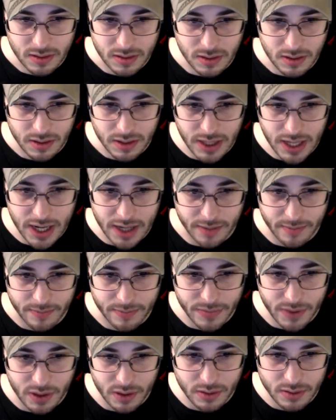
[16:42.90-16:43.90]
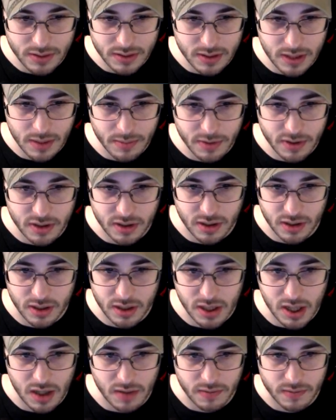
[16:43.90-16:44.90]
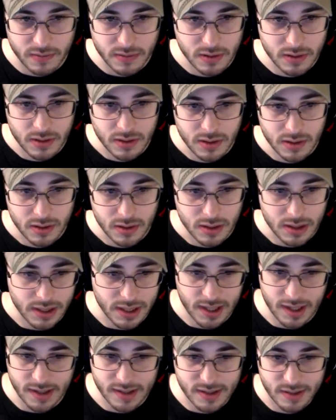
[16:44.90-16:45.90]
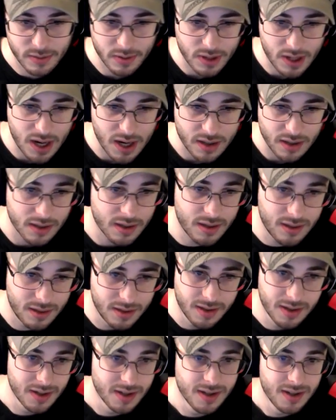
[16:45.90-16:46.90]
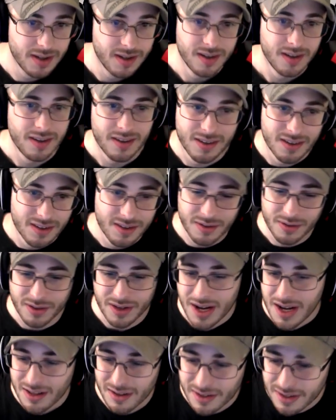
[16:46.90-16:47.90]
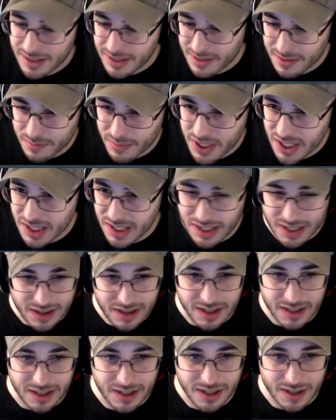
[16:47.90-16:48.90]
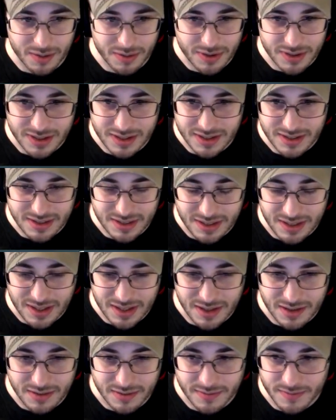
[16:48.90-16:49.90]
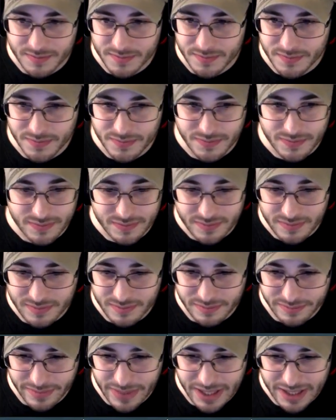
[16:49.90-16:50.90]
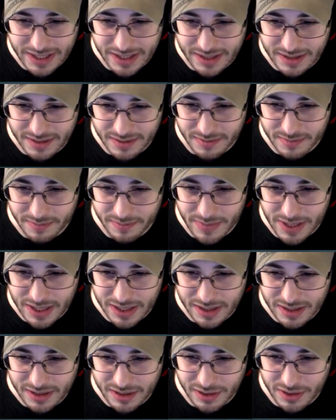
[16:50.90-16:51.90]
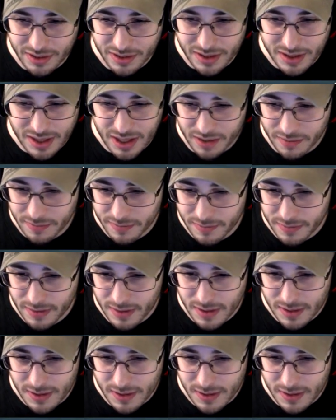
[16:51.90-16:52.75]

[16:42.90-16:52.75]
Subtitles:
Okay, those numbers are good enough. Like I said, we're not looking to beat anything here. We're just, you know, making it good enough.